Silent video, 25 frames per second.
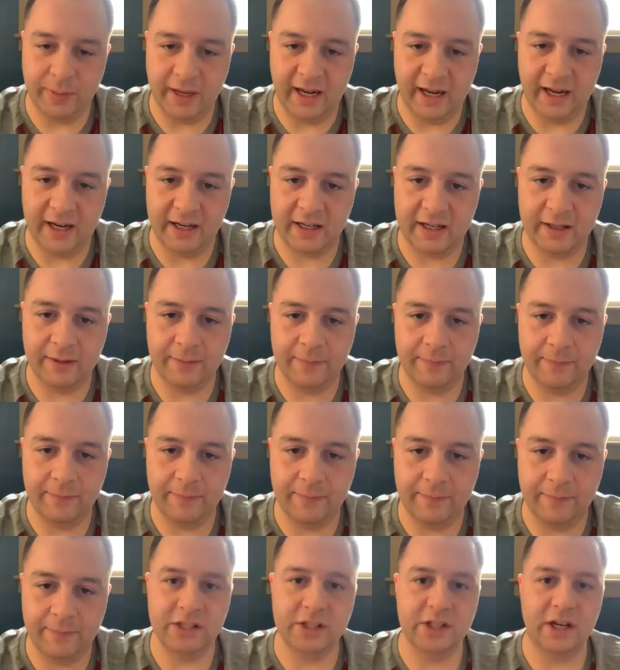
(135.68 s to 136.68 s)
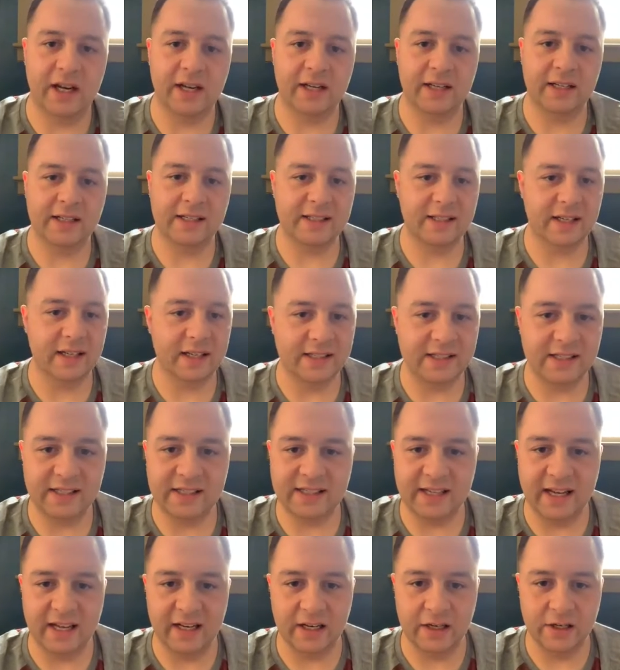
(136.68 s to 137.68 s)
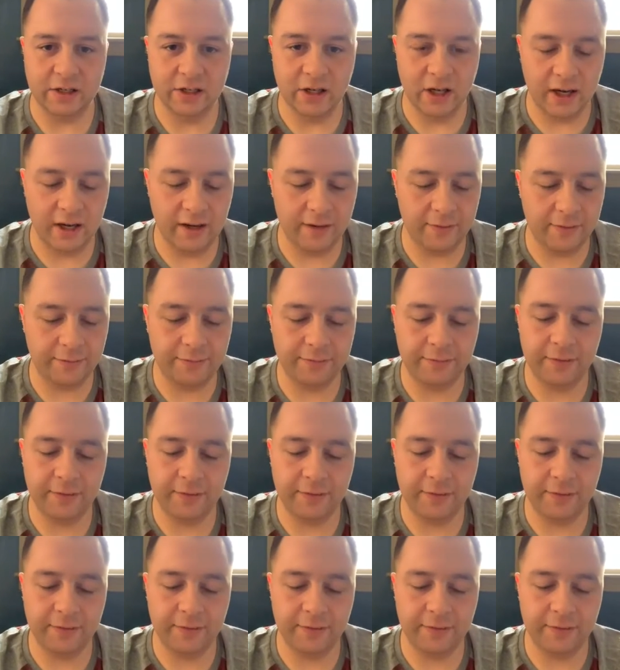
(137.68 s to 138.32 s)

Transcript: back. And Johnny says he's had enough,